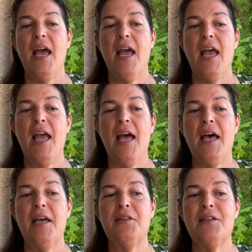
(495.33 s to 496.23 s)

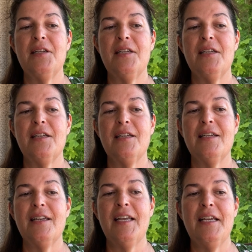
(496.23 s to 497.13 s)
And
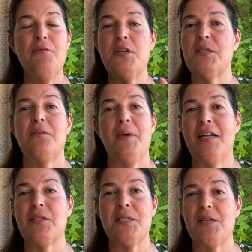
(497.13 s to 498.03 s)
he wasn't
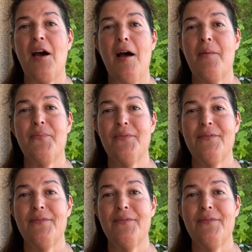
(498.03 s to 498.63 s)
about to stop.